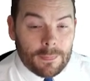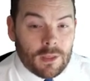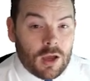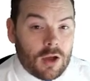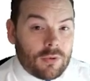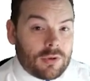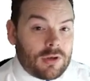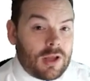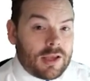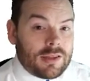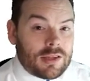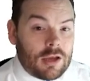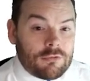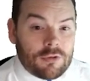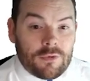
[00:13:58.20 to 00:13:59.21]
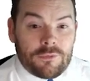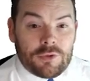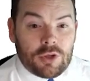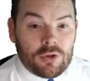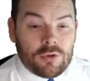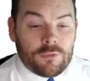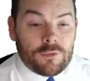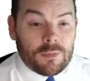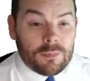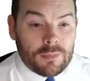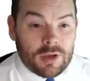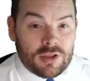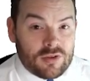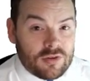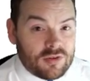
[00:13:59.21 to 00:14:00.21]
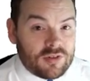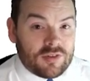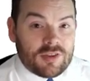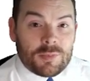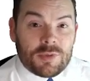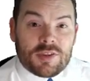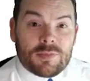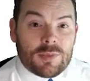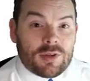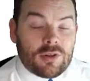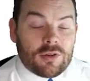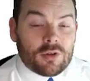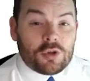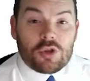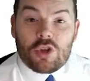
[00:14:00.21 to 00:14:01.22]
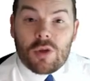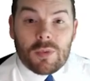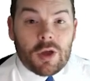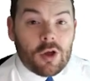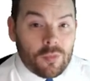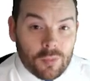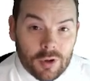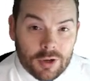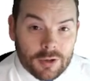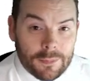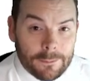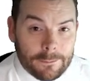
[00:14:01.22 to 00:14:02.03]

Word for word: I would like that review for my students to be submitted on Show My Homework.